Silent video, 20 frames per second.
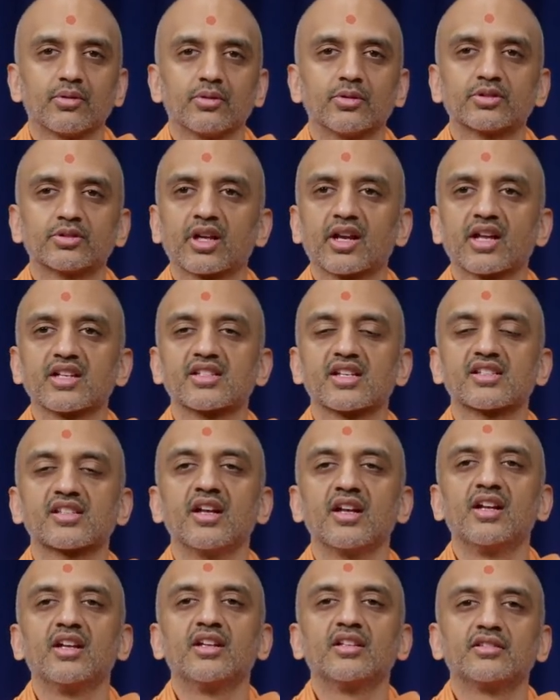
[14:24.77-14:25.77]
Uttara says
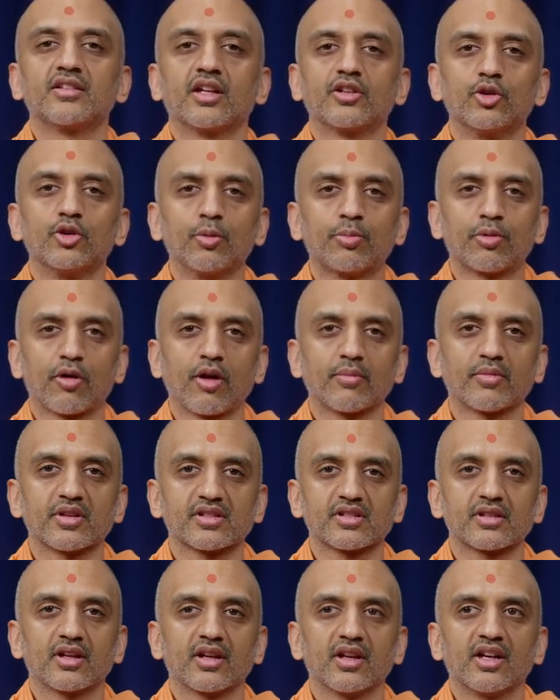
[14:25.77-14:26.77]
that you
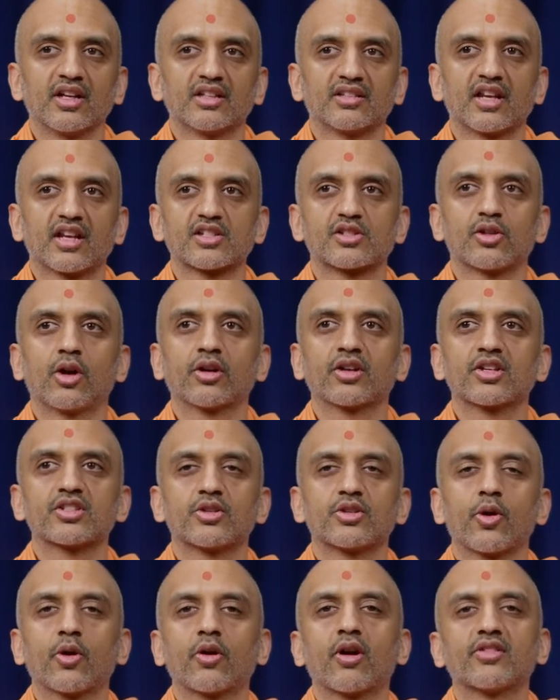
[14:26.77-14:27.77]
promised that as long
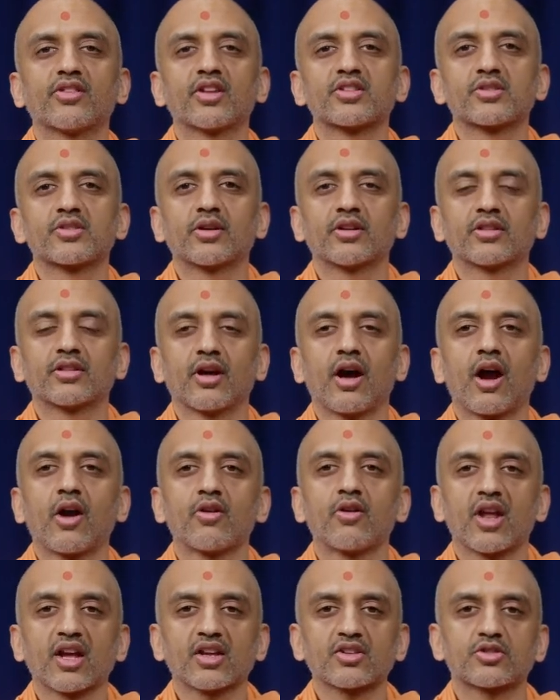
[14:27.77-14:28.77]
as you're on this earth,
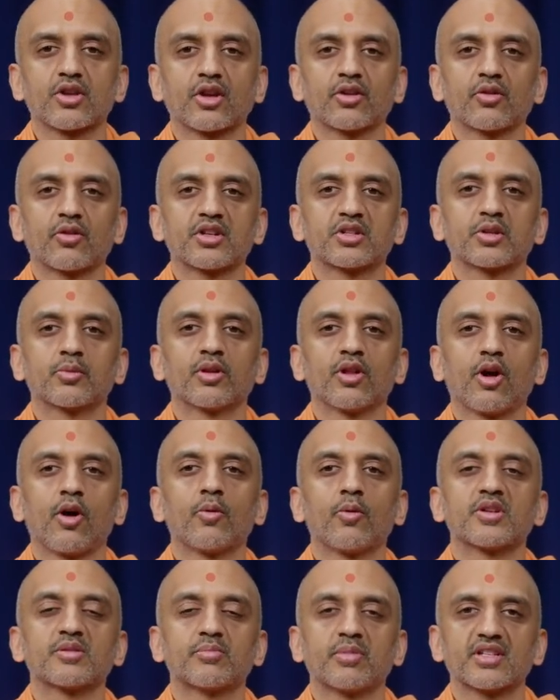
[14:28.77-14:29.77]
our next generation will
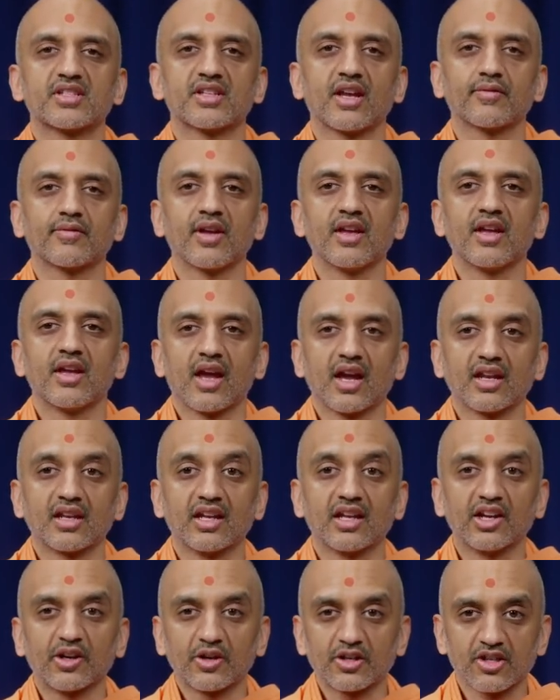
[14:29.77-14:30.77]
always be safe, and
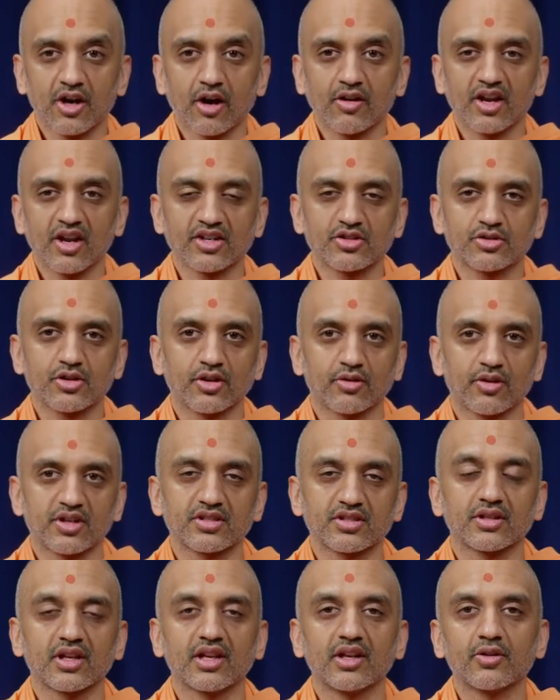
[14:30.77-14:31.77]
here is our next
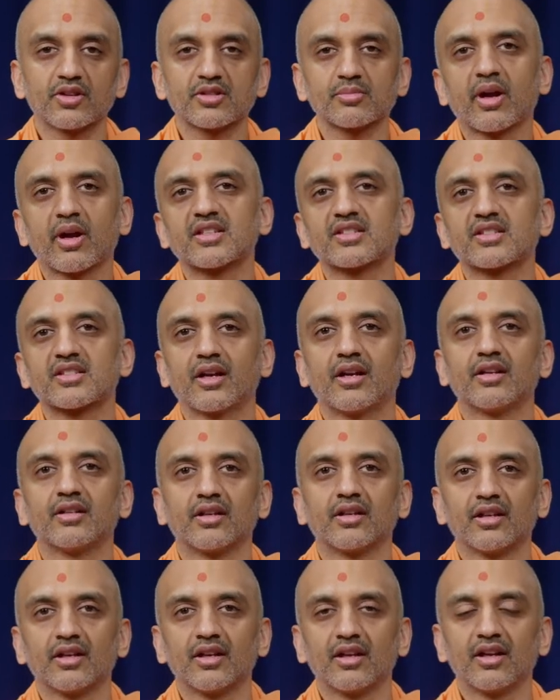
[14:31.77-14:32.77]
generation, here is my
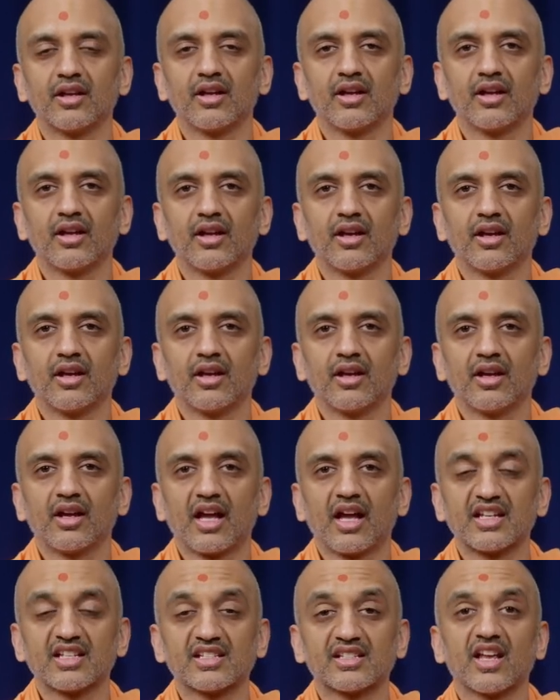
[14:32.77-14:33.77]
son.
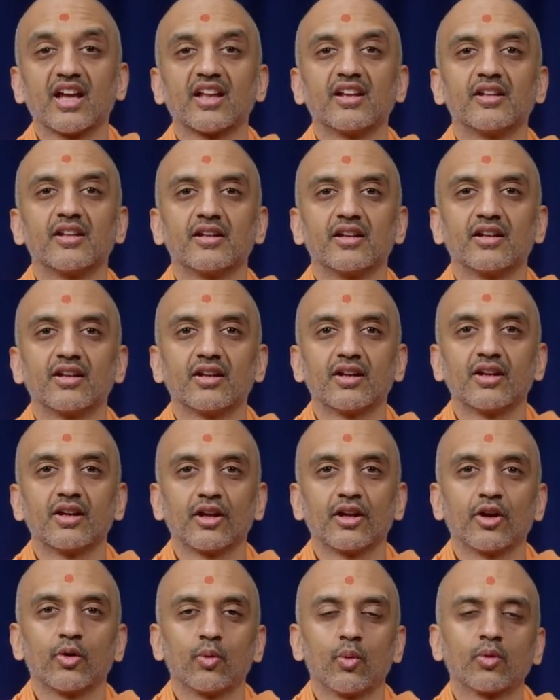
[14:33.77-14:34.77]
And he's dead.
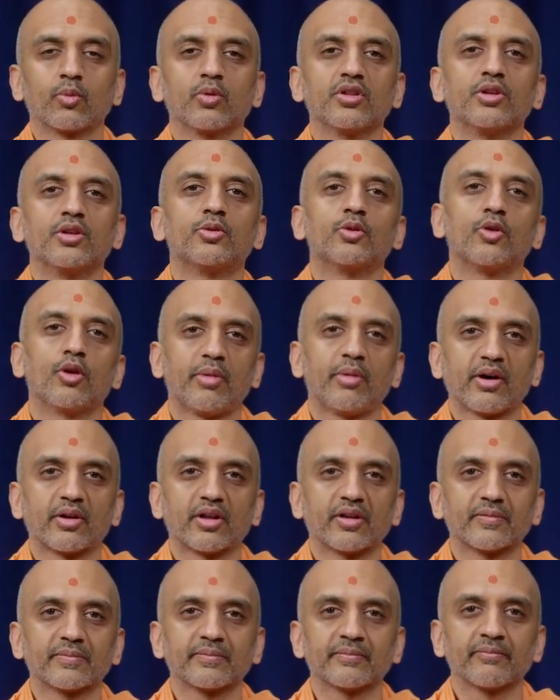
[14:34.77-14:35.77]
What will you do about
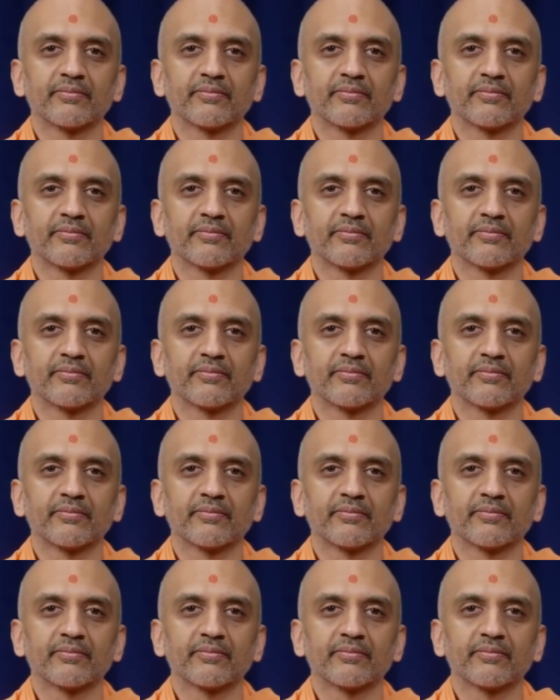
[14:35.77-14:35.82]
it?